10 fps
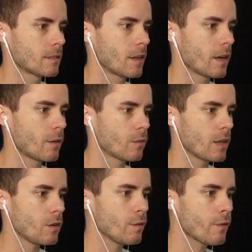Uh, are
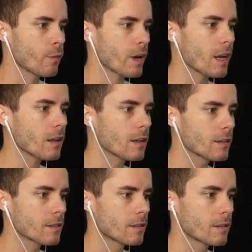you for real?
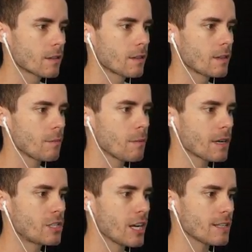Give me
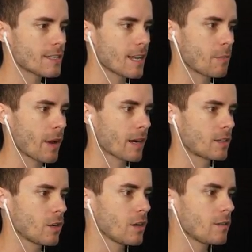my jet ski back,
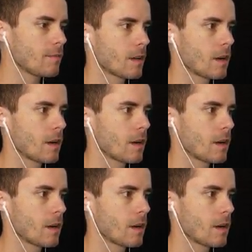dude.